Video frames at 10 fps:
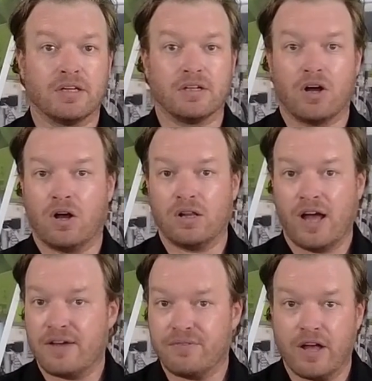and all
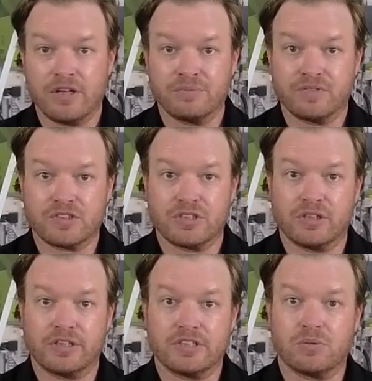high volume
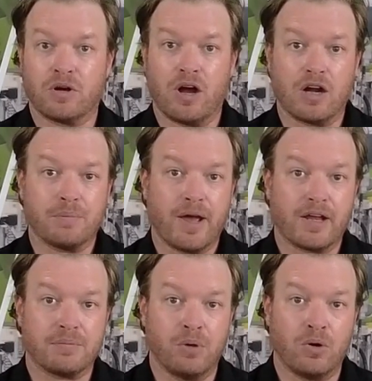facilities where automatic